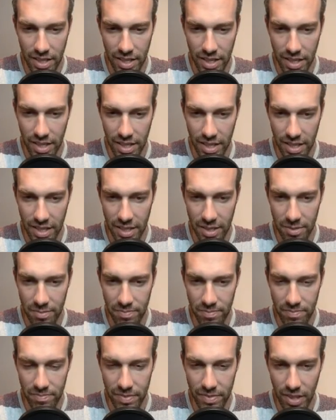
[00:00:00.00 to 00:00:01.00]

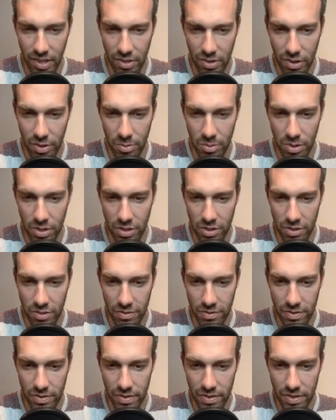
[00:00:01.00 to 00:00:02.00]
They throw a
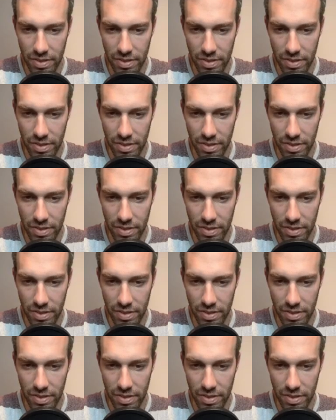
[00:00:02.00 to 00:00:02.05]
move.